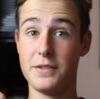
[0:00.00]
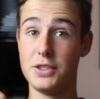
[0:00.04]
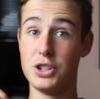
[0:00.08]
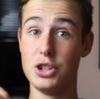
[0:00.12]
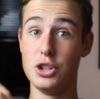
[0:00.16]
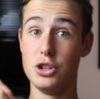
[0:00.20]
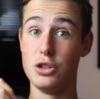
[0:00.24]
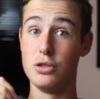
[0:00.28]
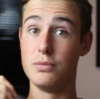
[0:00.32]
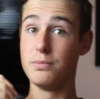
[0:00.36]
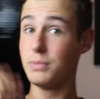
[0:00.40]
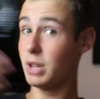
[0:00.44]
If
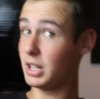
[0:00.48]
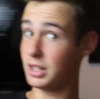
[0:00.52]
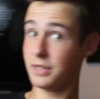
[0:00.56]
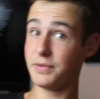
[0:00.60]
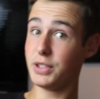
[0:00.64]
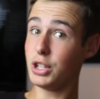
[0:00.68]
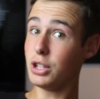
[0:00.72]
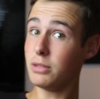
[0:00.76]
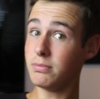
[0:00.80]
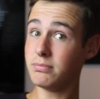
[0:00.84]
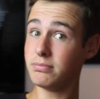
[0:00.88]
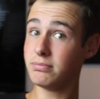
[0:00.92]
you like the
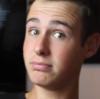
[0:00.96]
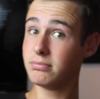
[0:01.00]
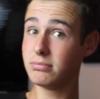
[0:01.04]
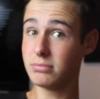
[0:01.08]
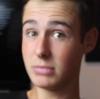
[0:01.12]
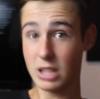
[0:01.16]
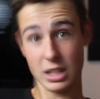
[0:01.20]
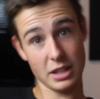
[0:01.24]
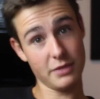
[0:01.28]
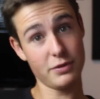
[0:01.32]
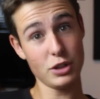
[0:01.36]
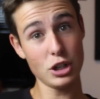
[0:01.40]
video,
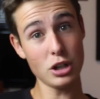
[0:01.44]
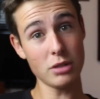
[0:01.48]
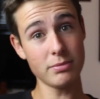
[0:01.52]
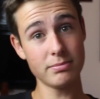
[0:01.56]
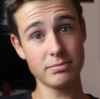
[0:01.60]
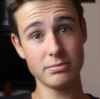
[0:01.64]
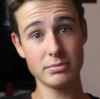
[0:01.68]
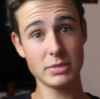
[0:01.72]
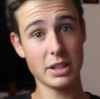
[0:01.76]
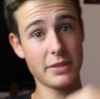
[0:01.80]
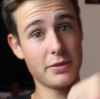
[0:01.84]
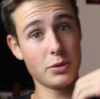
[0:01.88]
like the video.
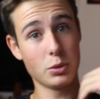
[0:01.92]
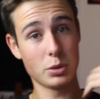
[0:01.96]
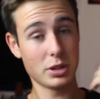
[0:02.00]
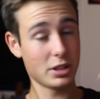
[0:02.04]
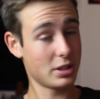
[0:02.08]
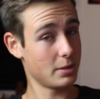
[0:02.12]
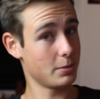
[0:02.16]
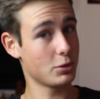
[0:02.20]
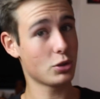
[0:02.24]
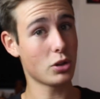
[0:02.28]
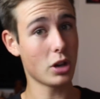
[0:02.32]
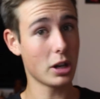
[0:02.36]
If you
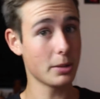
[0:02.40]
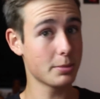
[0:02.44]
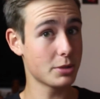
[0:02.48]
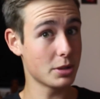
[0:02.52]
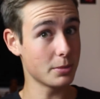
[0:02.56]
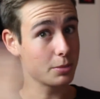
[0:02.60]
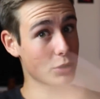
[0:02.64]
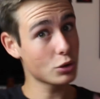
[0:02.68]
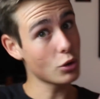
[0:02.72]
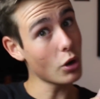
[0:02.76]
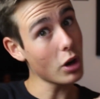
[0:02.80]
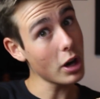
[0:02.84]
want to subscribe,
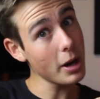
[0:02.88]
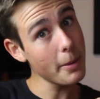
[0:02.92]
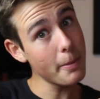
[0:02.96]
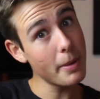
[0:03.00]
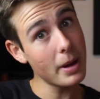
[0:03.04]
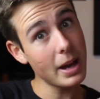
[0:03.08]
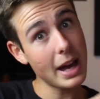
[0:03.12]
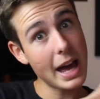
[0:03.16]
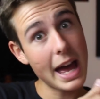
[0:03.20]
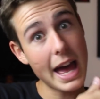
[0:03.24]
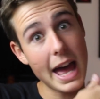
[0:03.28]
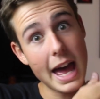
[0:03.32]
subscribe.
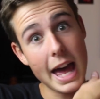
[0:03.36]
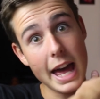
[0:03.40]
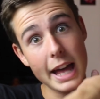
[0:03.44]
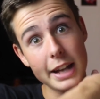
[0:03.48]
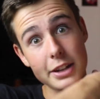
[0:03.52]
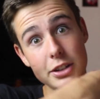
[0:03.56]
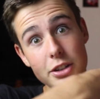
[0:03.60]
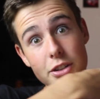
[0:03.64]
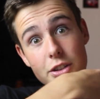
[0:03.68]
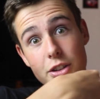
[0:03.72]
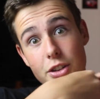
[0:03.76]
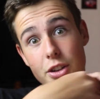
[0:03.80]

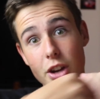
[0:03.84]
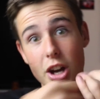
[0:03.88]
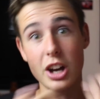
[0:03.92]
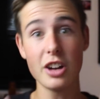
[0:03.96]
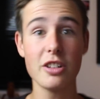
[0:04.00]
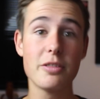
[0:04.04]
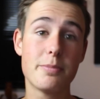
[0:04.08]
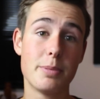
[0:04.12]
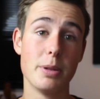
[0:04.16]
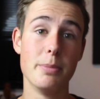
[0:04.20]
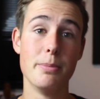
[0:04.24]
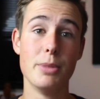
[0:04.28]
And
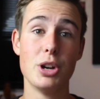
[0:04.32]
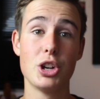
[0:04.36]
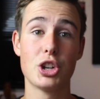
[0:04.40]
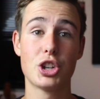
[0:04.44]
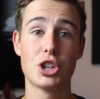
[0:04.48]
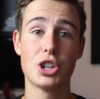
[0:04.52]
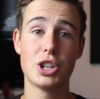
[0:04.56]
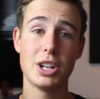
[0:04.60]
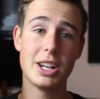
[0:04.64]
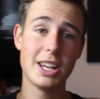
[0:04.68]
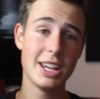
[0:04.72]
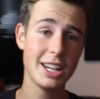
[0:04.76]
I've been
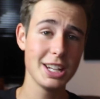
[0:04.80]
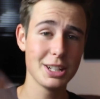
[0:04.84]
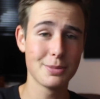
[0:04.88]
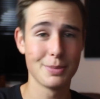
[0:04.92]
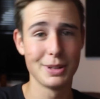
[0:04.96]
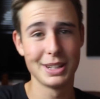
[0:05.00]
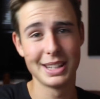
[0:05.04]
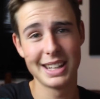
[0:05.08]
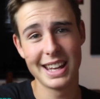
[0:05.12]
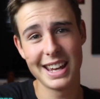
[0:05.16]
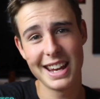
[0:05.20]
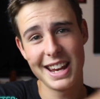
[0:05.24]
Mush. He's
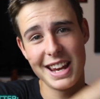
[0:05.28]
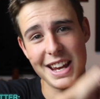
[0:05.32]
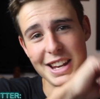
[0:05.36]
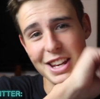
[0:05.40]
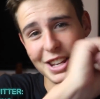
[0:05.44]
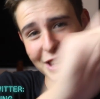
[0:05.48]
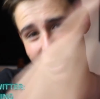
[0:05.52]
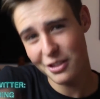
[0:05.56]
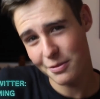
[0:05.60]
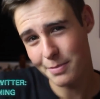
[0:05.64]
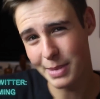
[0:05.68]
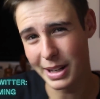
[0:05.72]
been B.
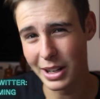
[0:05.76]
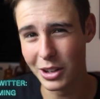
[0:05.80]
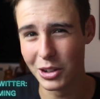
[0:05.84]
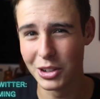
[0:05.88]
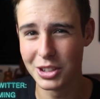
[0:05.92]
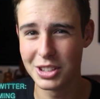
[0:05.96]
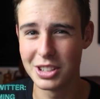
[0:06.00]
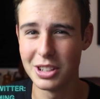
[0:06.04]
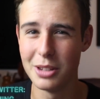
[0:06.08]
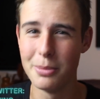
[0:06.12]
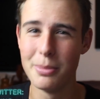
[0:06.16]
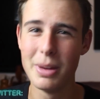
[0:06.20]
You've been
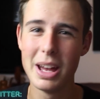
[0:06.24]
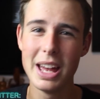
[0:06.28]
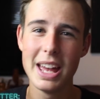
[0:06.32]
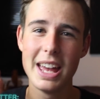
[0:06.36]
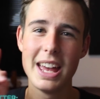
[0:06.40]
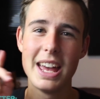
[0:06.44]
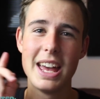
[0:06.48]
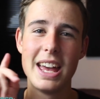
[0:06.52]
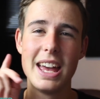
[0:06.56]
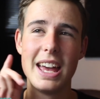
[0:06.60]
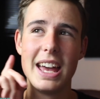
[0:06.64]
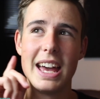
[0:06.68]
awesome.
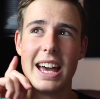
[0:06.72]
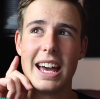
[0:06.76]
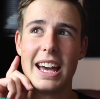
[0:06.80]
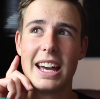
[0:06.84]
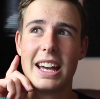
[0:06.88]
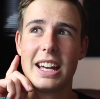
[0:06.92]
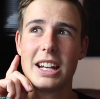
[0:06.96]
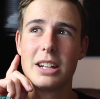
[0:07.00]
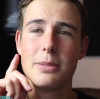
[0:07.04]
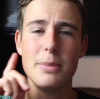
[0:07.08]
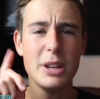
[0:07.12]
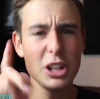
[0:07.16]

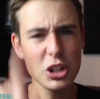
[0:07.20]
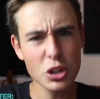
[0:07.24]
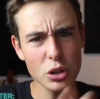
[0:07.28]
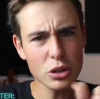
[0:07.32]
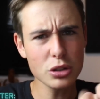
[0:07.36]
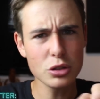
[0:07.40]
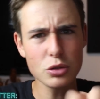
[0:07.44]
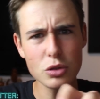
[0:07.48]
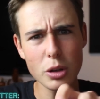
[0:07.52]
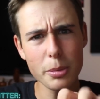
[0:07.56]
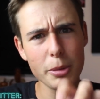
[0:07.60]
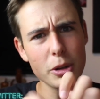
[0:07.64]
And make
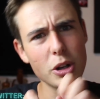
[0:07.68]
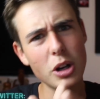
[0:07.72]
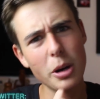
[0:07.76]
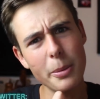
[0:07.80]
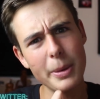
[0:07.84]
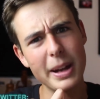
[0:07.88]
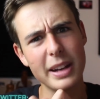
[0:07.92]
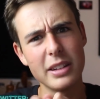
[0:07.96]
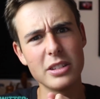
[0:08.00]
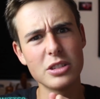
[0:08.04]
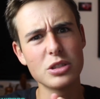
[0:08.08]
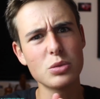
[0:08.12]
sure to drop a
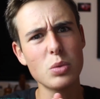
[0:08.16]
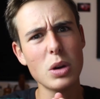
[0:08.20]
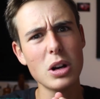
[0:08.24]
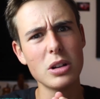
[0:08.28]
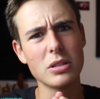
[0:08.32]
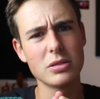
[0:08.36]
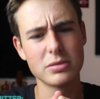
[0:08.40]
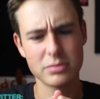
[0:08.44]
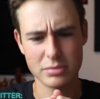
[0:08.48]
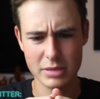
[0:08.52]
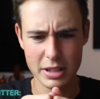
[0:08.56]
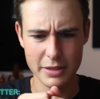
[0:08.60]
comment as
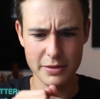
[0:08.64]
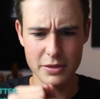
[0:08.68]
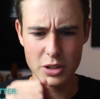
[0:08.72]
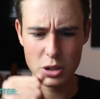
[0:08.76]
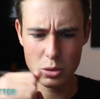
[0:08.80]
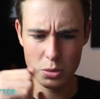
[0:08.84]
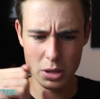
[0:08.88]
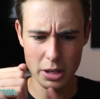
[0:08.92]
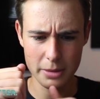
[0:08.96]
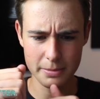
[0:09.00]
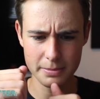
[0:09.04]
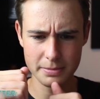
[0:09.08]
well. If
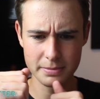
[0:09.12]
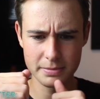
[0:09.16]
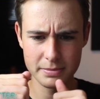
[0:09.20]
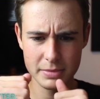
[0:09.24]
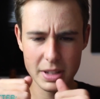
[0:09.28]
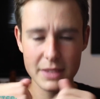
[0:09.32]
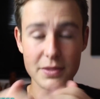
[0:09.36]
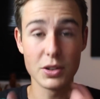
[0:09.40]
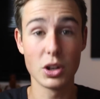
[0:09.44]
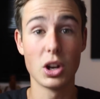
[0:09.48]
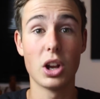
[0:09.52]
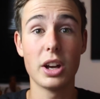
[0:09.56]
you
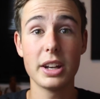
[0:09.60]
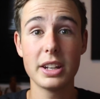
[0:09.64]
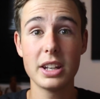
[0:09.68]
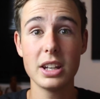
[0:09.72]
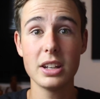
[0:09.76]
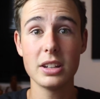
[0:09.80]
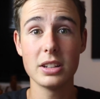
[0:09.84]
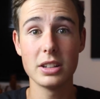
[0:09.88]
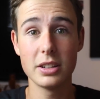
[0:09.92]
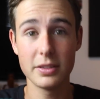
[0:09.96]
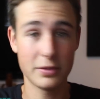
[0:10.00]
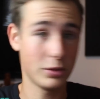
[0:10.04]

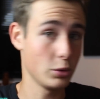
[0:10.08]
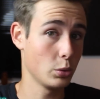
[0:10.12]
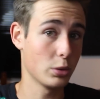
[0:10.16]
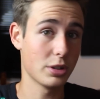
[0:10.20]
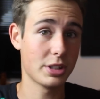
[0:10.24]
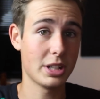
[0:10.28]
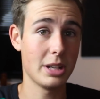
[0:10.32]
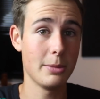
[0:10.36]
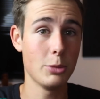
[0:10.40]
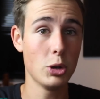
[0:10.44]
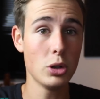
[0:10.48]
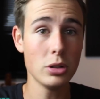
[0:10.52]
like it and if you
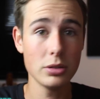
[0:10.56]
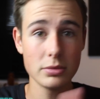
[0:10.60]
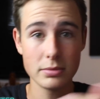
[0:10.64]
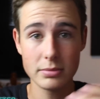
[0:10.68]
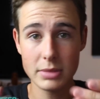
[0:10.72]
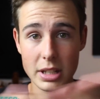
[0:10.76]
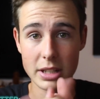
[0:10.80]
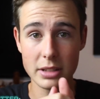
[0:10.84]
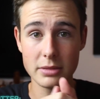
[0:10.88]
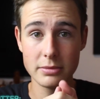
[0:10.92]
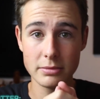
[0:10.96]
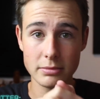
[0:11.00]
want to see more,
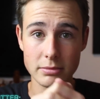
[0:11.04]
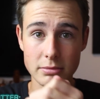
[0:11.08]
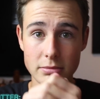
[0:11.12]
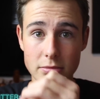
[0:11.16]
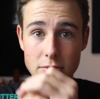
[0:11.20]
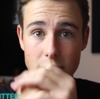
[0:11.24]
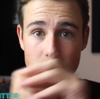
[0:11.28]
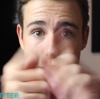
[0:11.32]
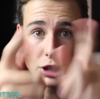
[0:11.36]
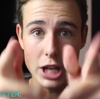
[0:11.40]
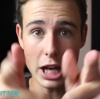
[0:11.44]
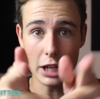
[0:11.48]
then
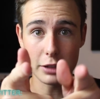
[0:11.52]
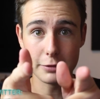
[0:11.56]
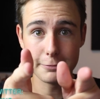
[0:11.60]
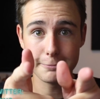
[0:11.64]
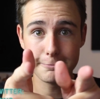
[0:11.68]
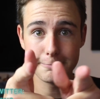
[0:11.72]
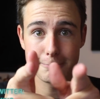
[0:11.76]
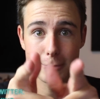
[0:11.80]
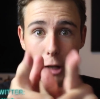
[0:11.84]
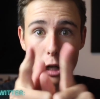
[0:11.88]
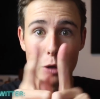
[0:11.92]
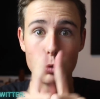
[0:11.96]
yeah,
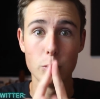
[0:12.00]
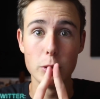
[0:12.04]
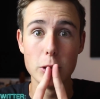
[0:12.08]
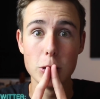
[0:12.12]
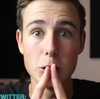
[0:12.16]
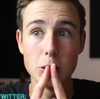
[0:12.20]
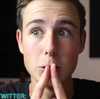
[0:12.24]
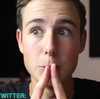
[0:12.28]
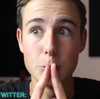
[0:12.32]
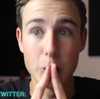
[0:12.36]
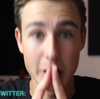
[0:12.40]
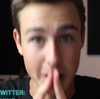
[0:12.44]
I
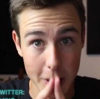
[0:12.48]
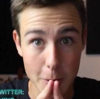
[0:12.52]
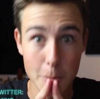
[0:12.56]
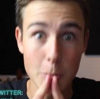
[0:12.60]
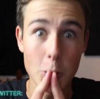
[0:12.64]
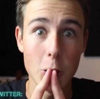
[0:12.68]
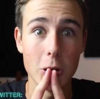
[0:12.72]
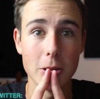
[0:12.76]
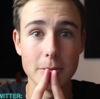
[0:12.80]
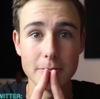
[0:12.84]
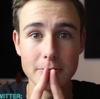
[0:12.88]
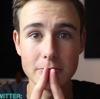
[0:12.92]
will bring you
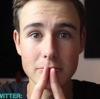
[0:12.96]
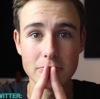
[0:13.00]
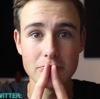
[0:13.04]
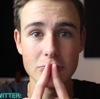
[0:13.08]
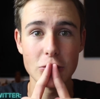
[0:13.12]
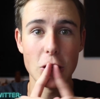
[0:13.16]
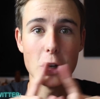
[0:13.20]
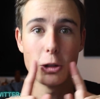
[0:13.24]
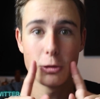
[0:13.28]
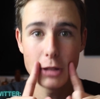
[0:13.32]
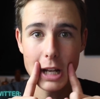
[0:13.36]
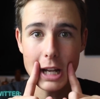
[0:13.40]
more.
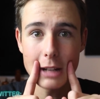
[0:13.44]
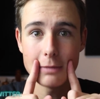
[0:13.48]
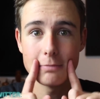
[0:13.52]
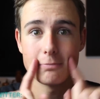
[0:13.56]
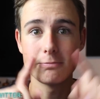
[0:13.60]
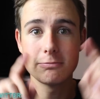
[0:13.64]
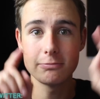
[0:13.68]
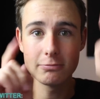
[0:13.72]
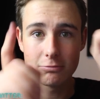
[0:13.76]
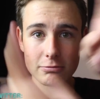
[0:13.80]
Okay.